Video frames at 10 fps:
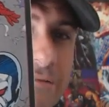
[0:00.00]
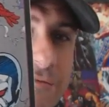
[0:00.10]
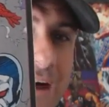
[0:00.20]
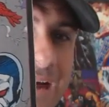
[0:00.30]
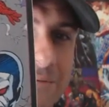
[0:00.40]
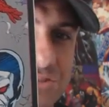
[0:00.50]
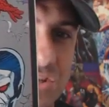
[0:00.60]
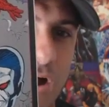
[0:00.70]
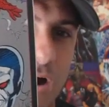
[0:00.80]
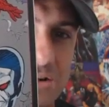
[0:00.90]
out of 5
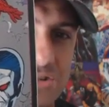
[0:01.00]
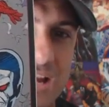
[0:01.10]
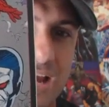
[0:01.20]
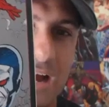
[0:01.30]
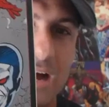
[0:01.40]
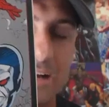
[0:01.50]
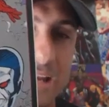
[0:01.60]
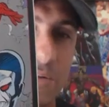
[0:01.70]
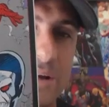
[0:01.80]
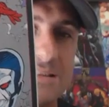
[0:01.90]
stars. I
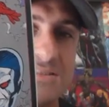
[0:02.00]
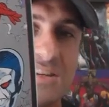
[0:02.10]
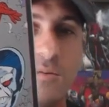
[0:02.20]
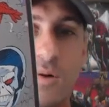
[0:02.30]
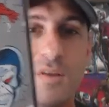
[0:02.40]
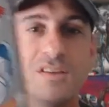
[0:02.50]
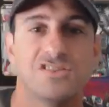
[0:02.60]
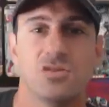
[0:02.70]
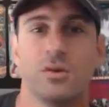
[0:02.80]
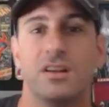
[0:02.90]
can't wait to see where
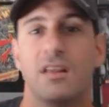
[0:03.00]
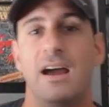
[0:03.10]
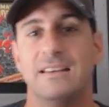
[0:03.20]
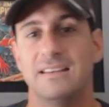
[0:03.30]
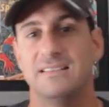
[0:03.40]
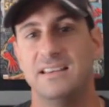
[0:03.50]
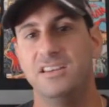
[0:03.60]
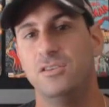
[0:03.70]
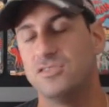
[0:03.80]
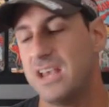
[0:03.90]
this storyline
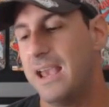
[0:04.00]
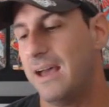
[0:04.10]
continues.